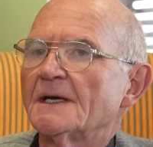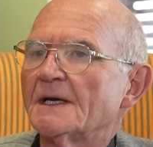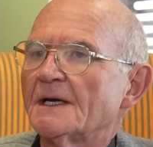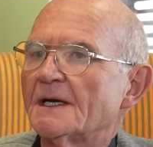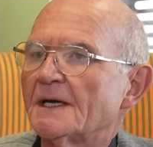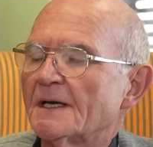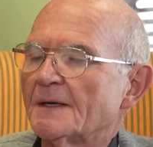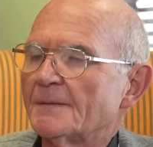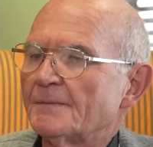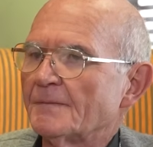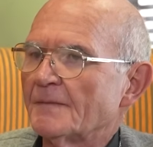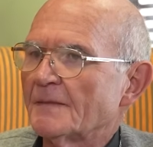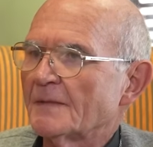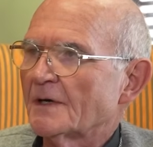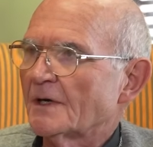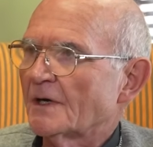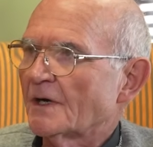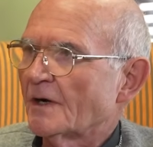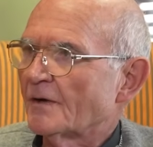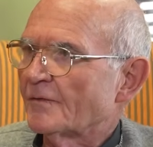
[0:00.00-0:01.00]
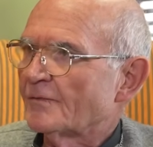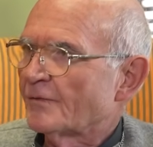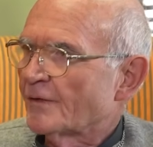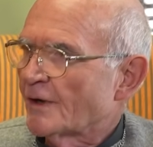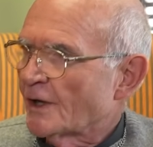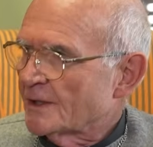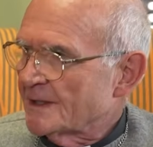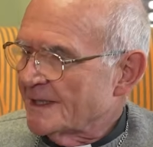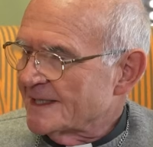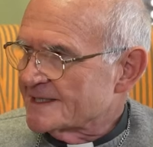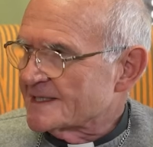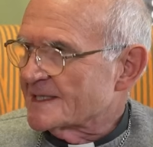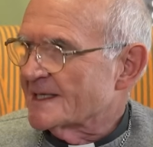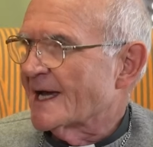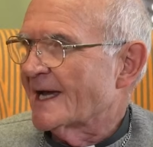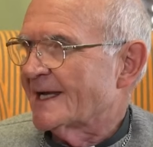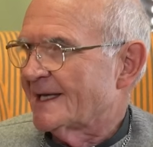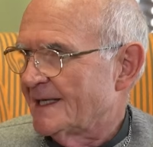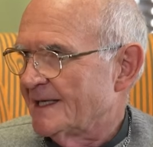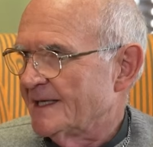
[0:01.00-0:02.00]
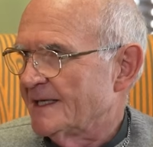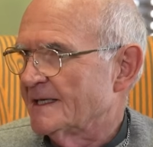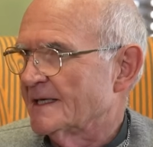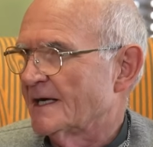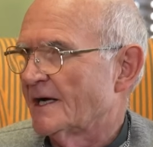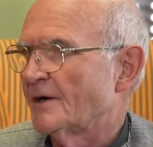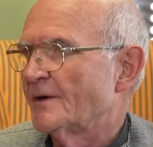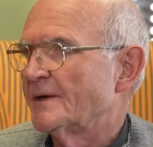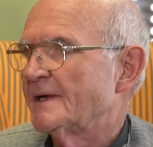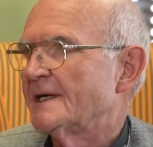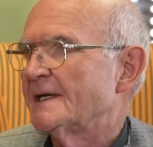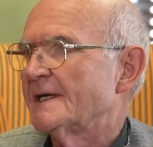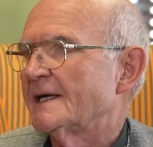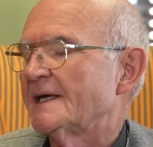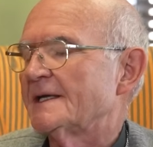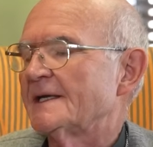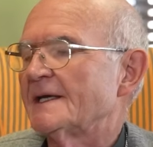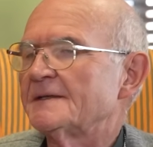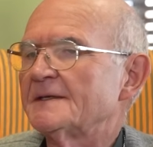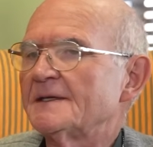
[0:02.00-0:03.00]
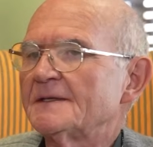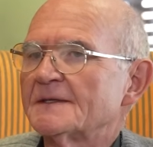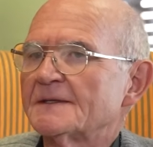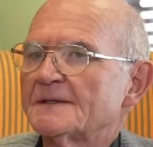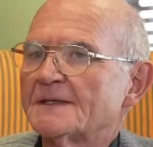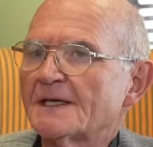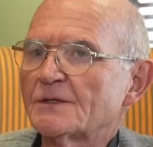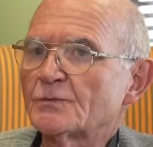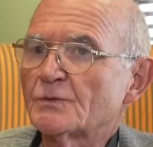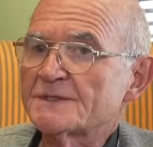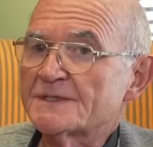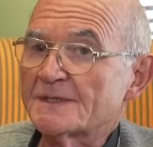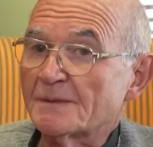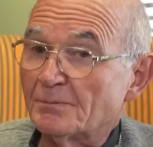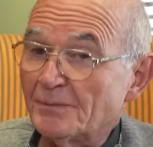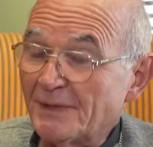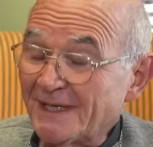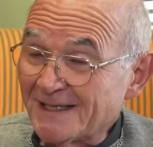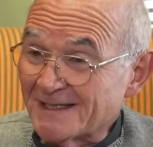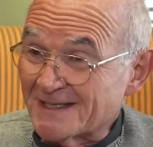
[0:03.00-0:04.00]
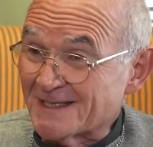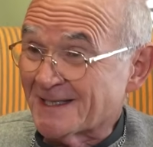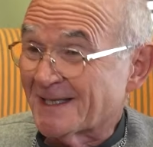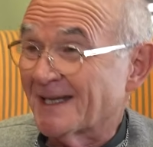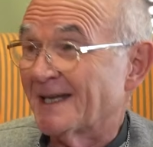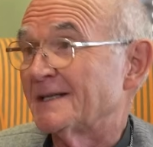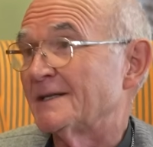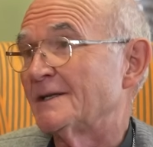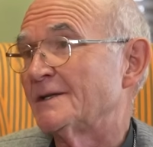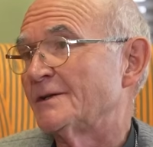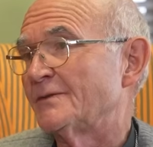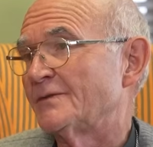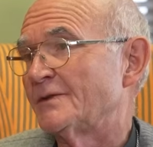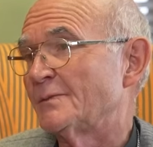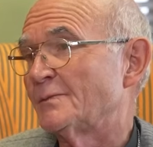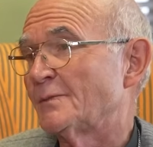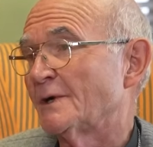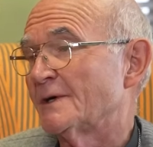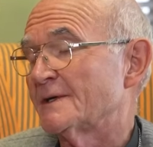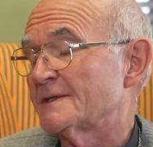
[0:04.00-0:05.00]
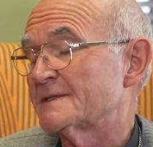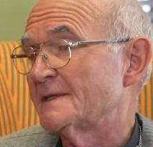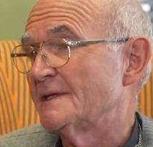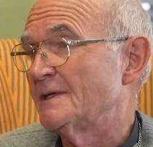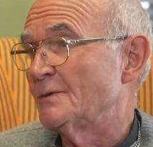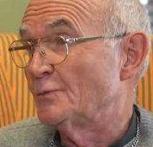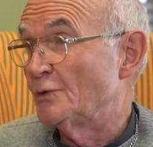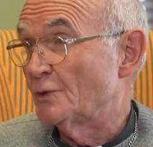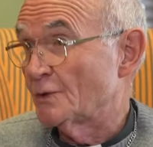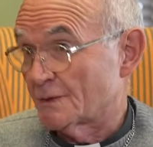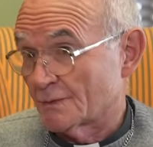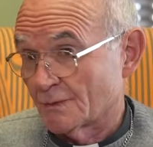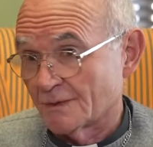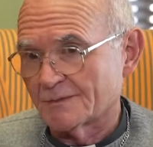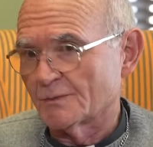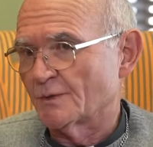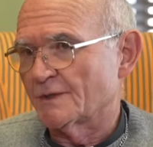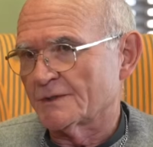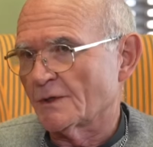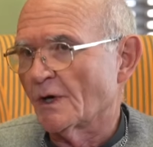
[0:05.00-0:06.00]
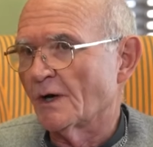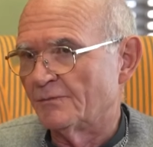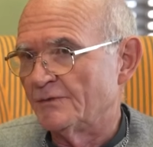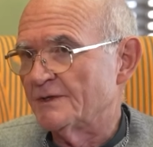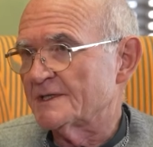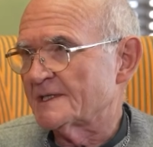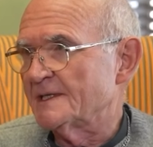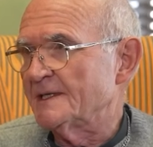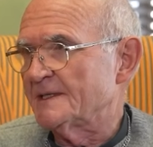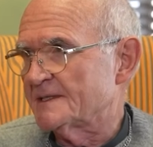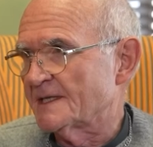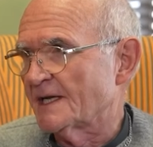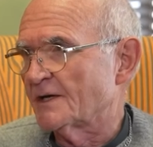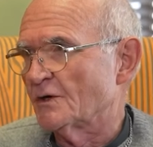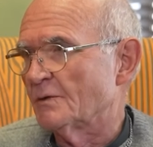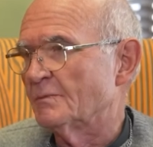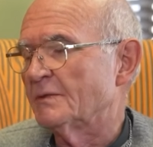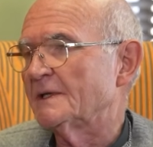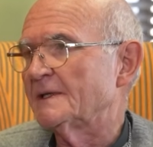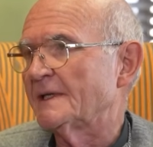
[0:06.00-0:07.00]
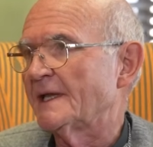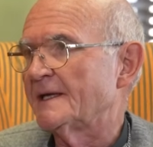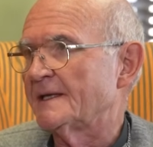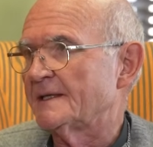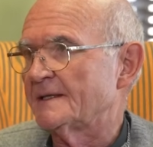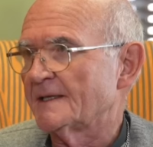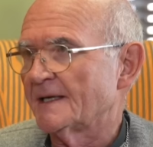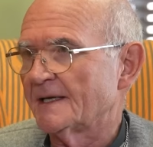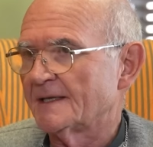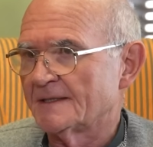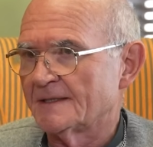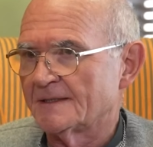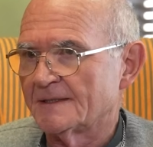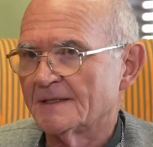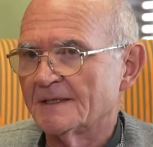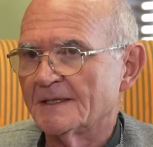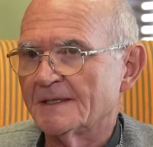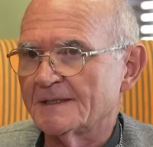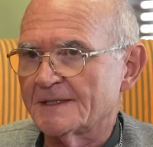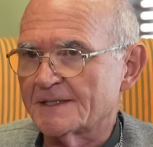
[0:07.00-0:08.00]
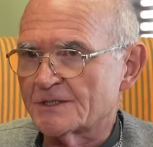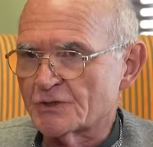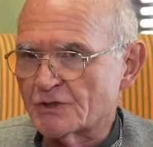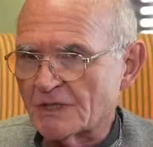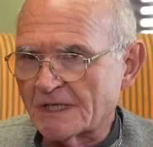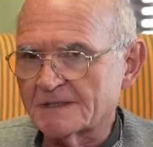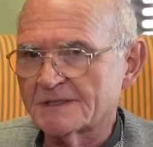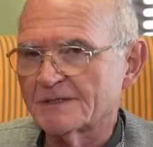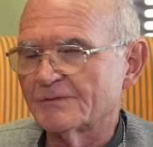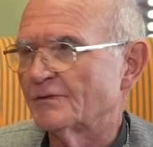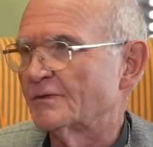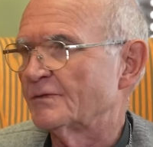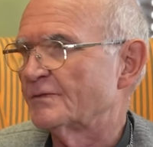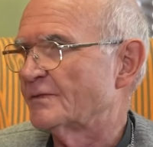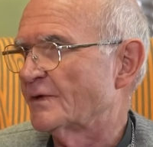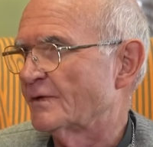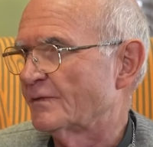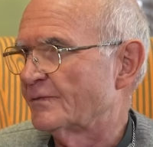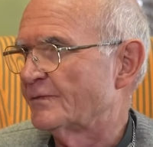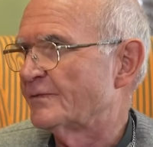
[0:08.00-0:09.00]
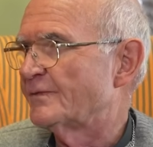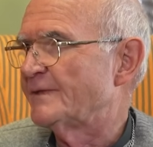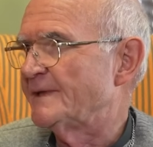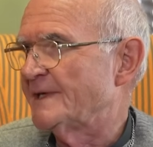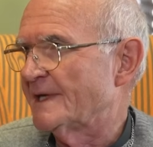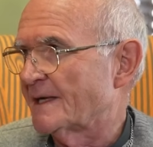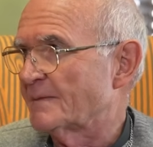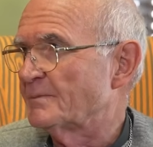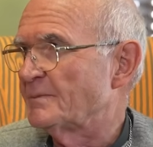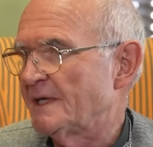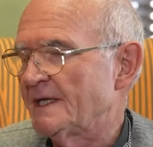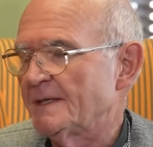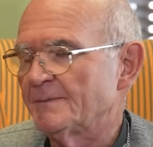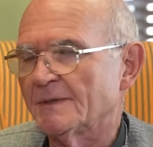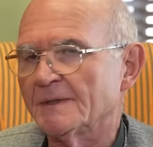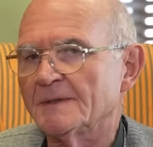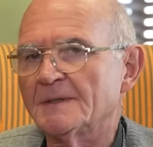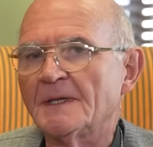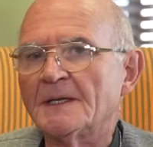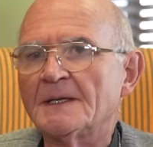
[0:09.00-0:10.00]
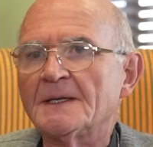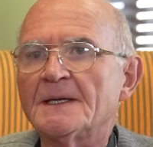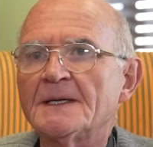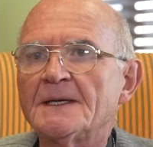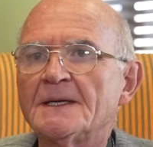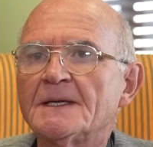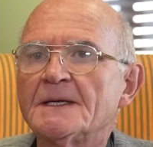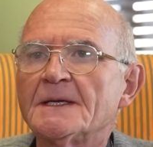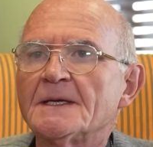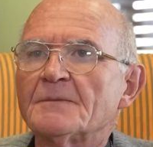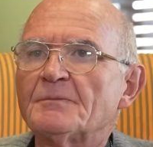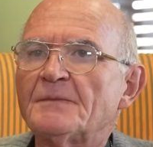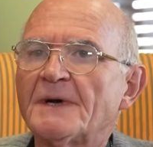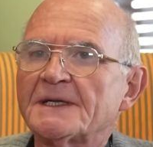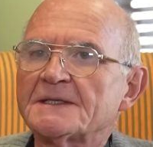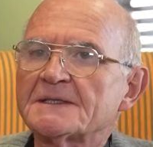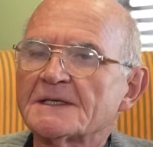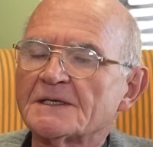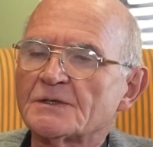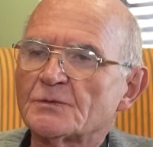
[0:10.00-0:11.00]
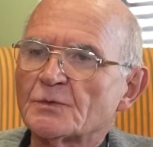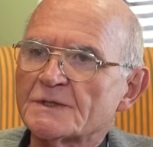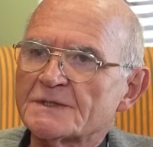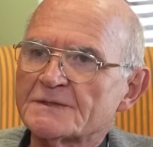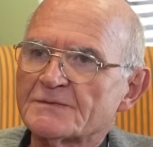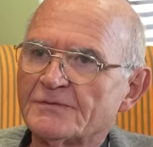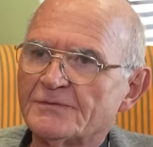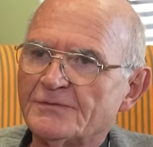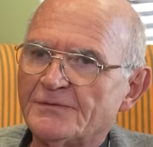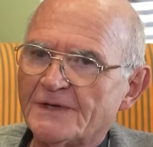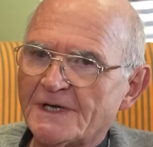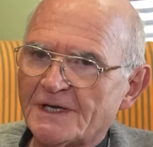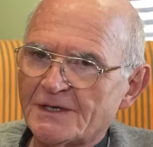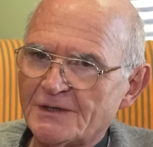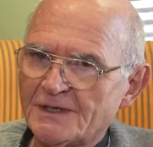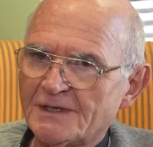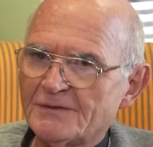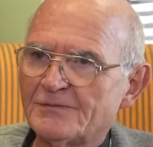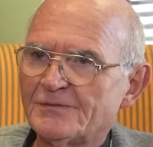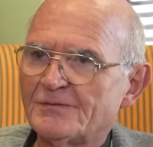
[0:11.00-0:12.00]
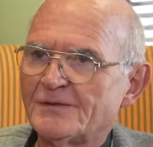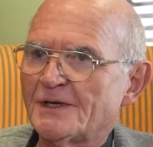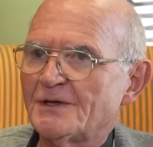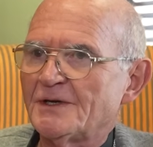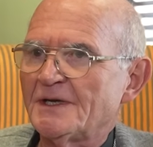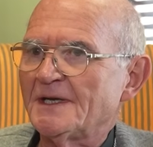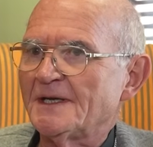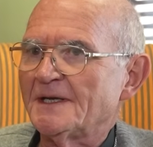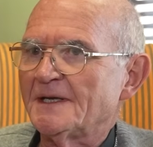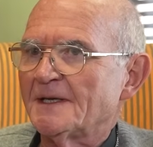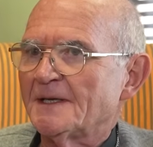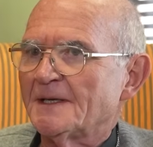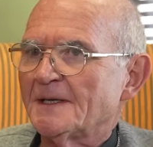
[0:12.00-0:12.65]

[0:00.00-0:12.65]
are far less likely now. And I think that was the biggest scandal of the past. The abuse was obviously terrible and destructive of young people, but it was very, very